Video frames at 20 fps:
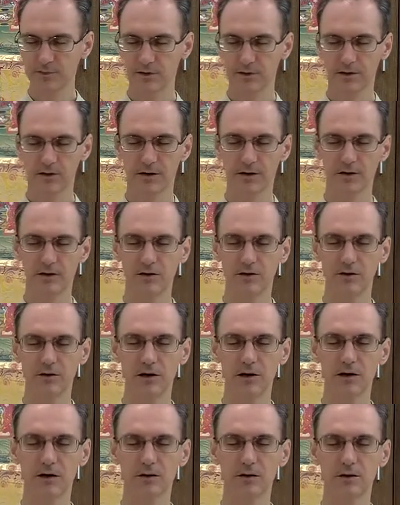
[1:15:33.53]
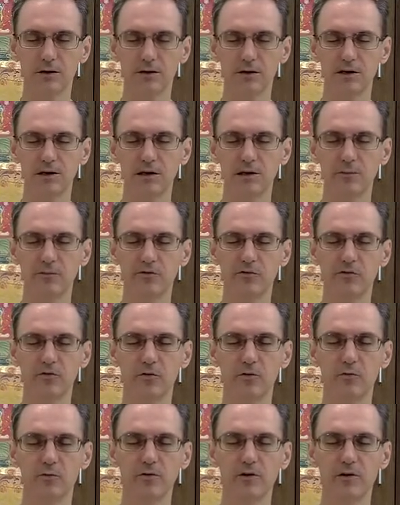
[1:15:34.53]
Take a nice deep full
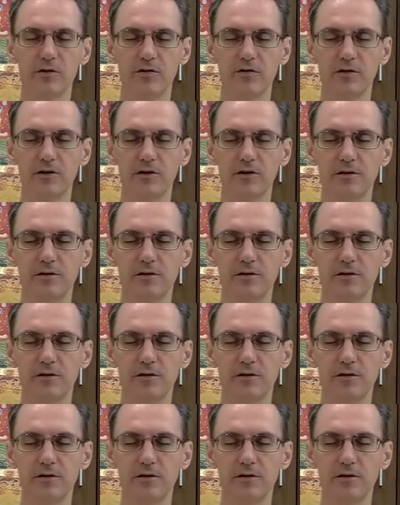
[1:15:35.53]
breath in.